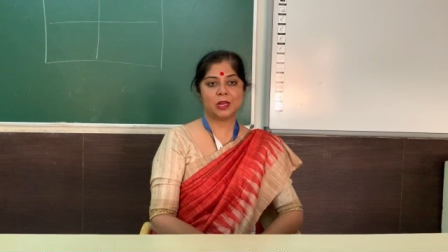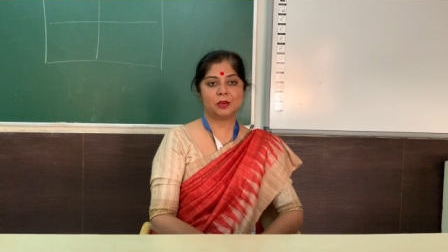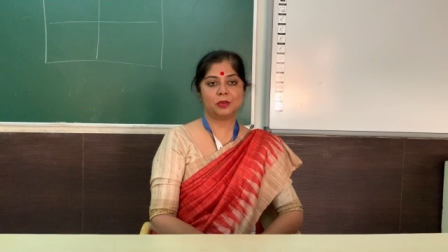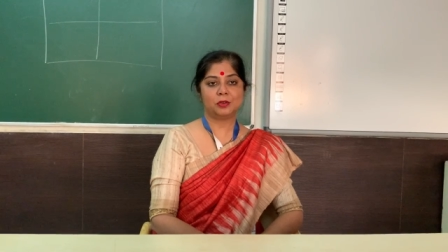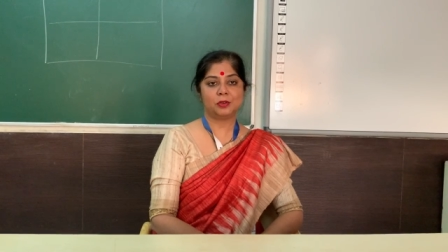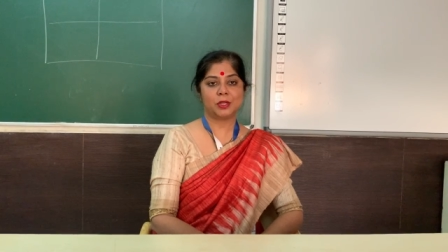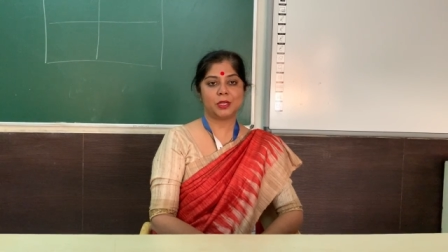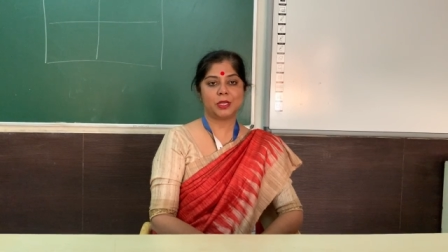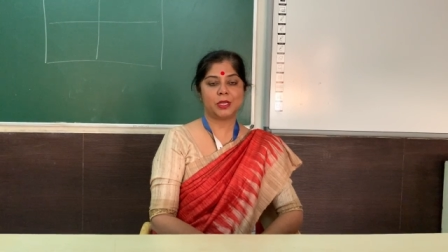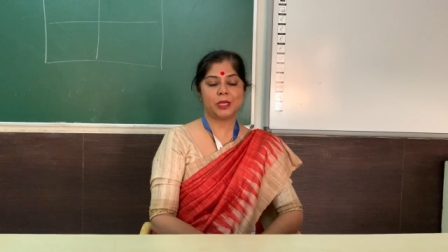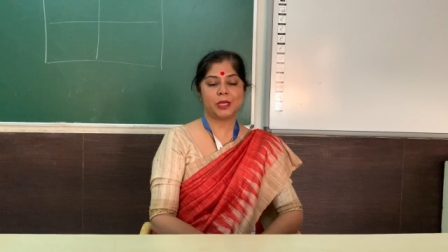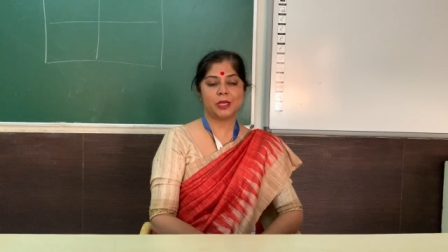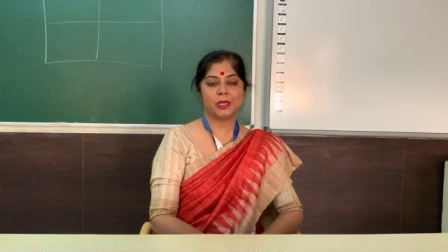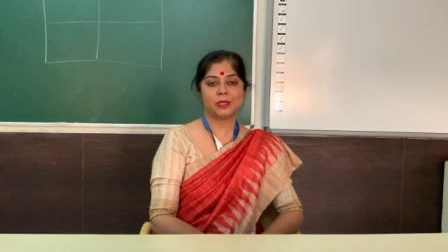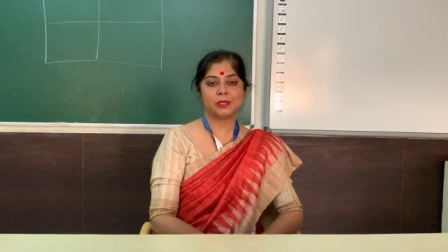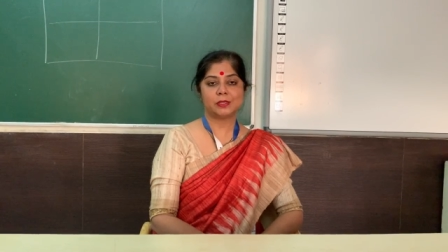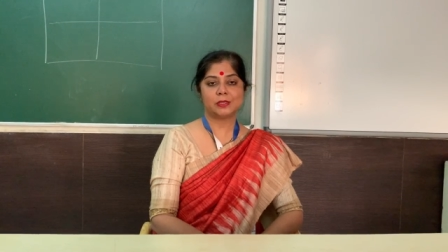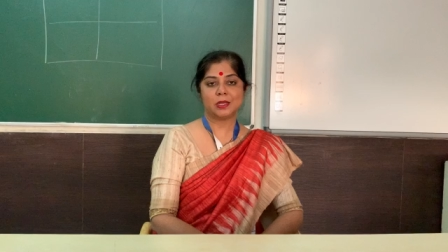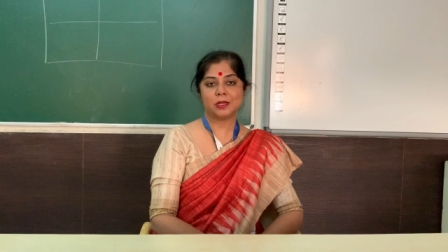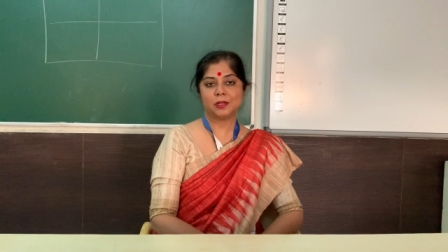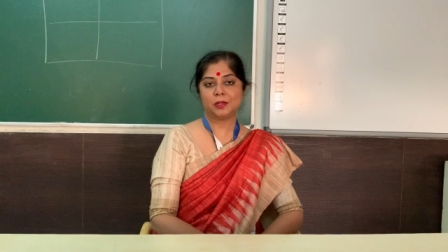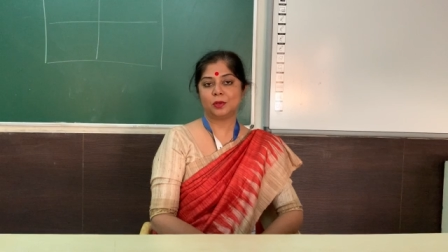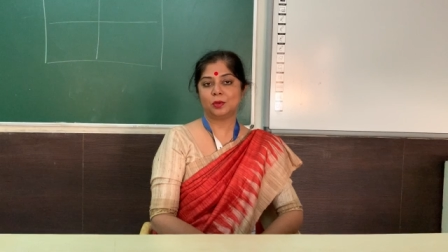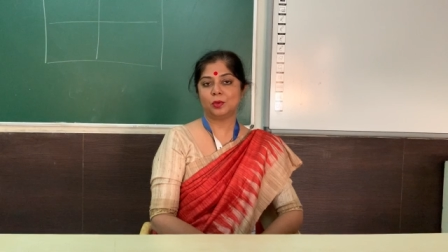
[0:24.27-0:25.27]
country
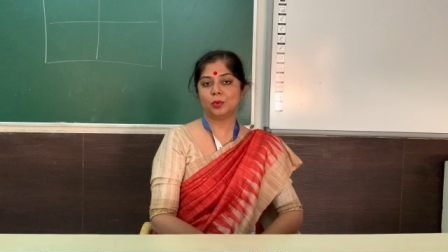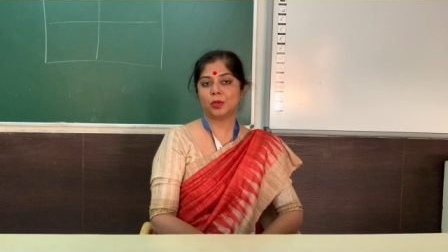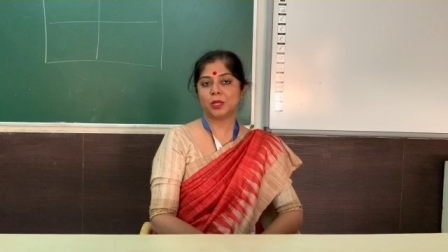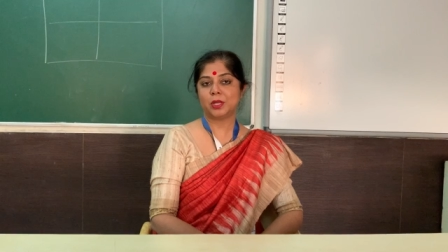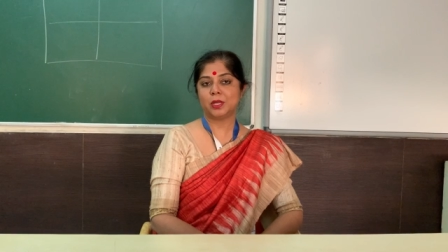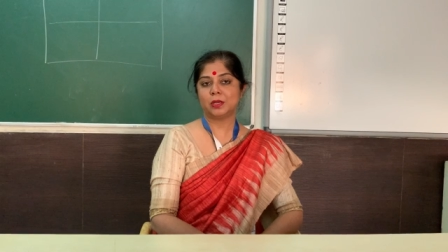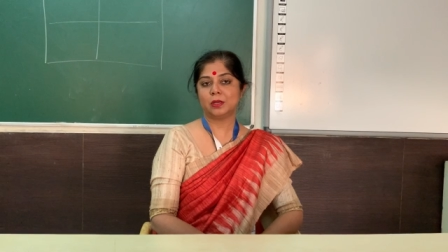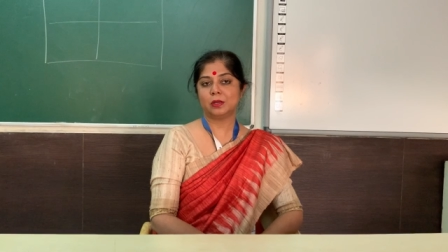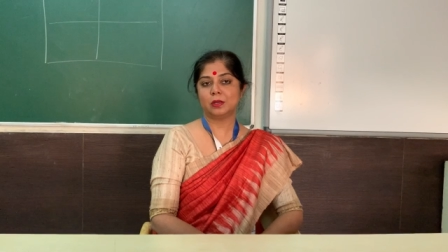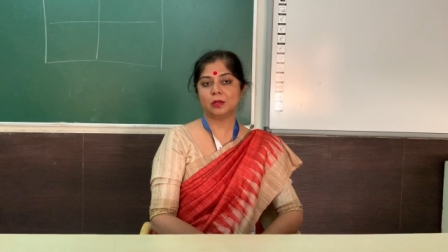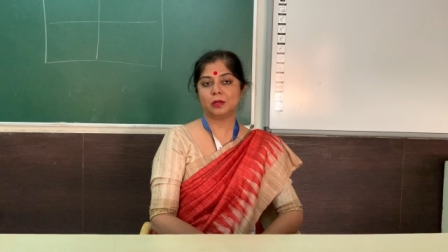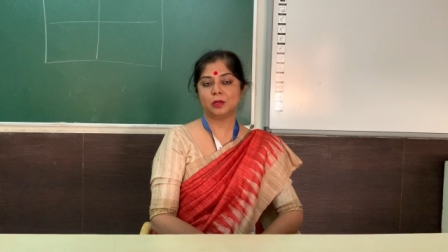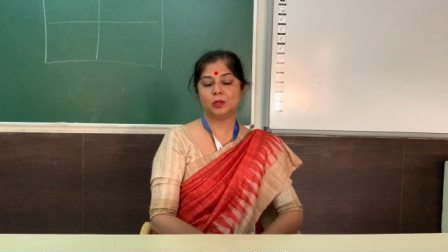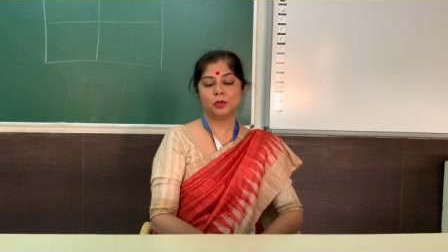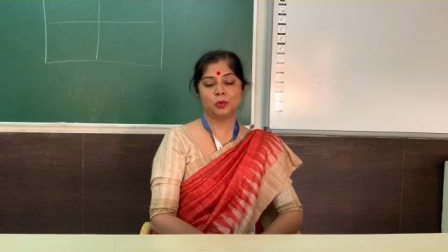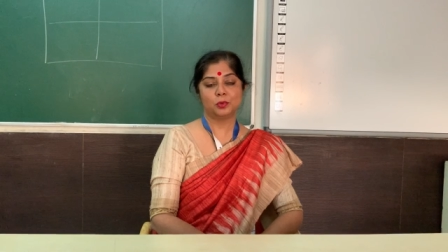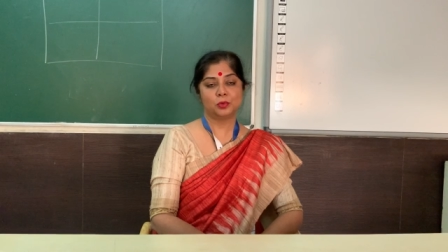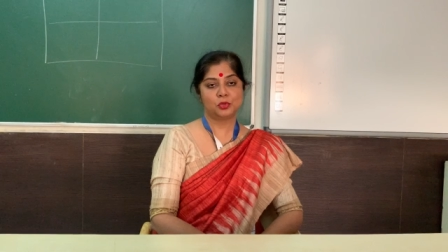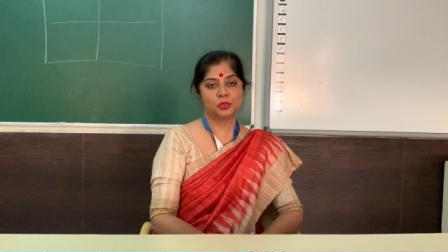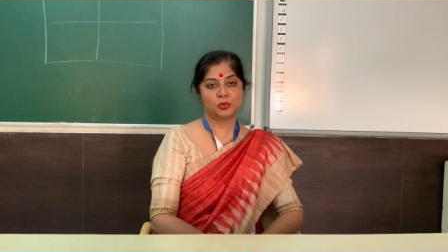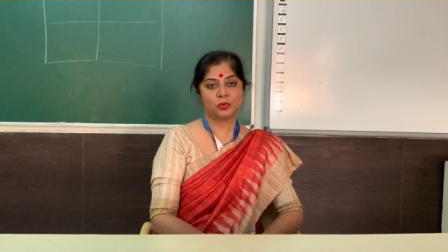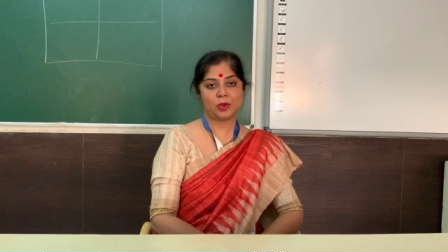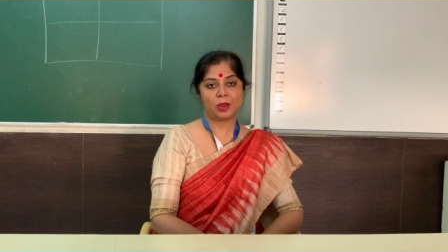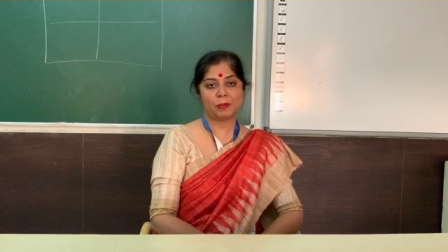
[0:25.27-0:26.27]
is undergoing a
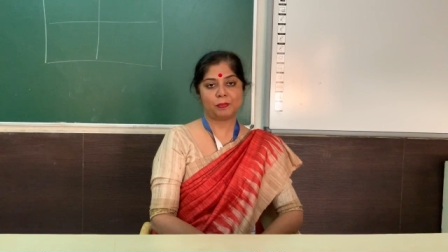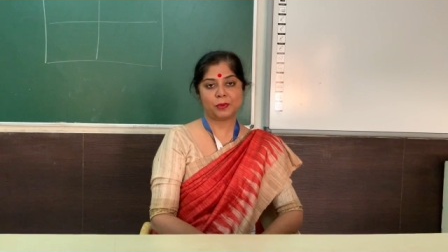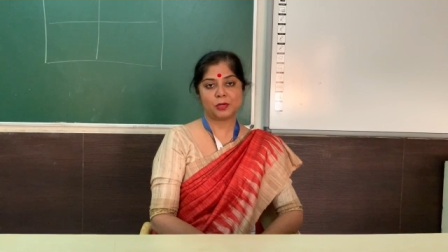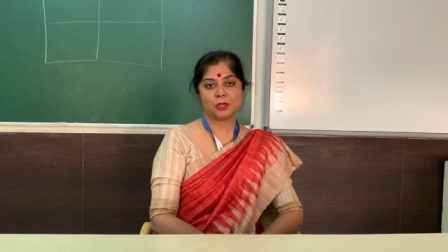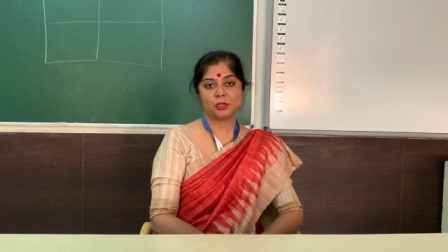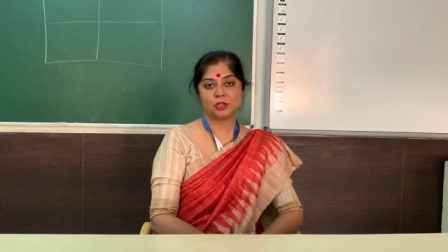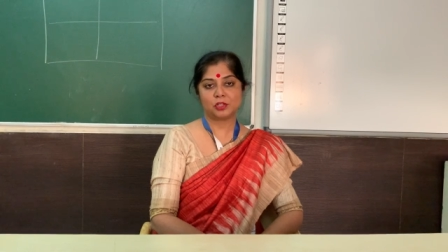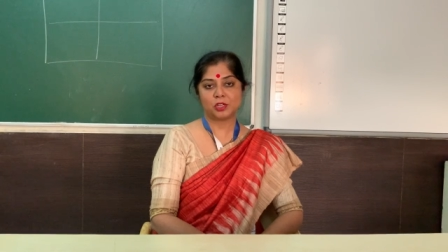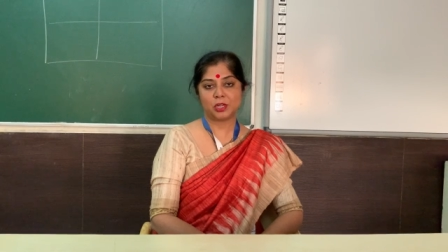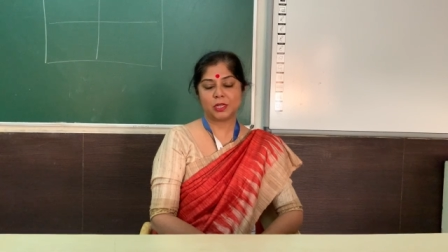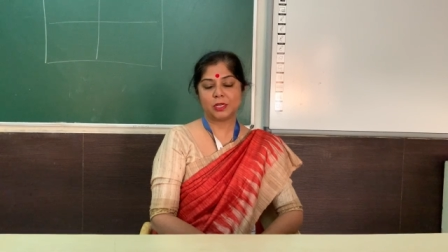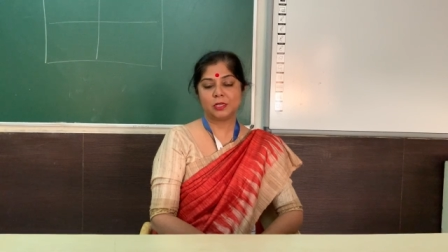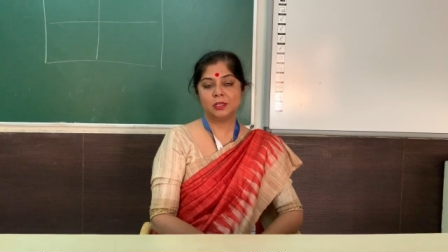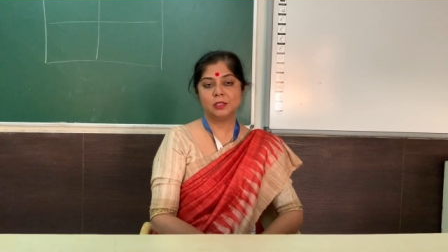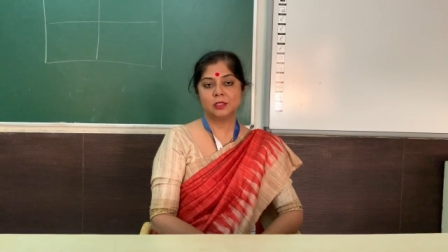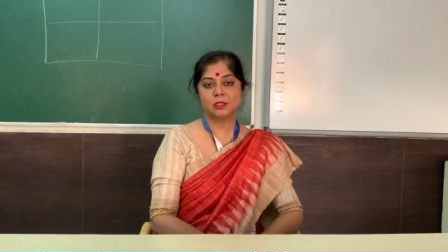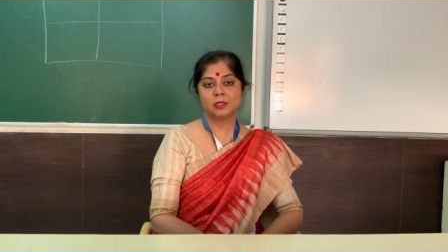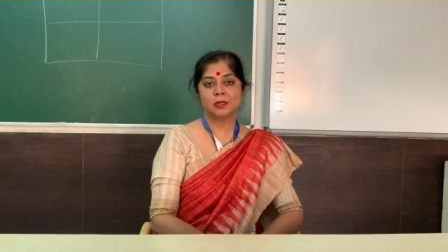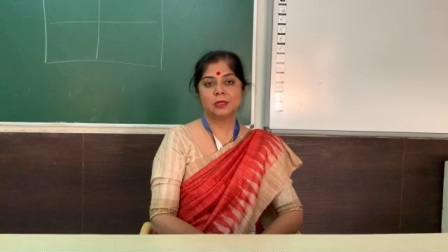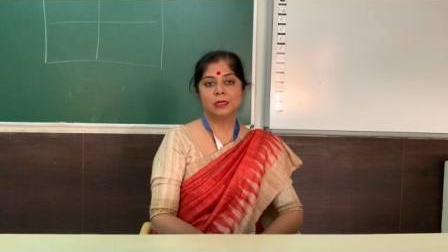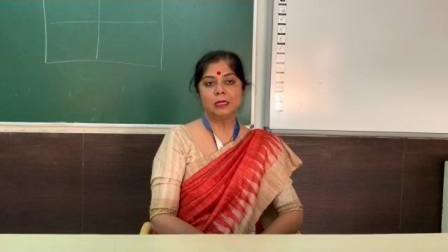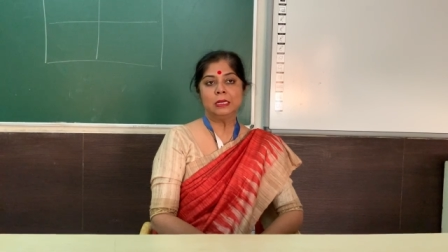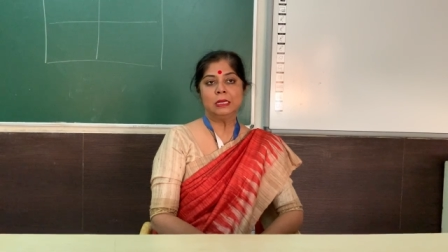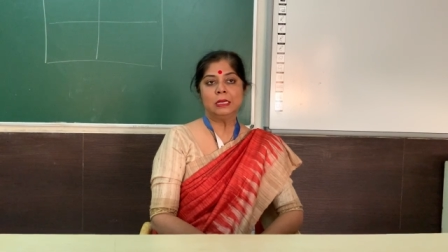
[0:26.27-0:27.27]
huge rapid change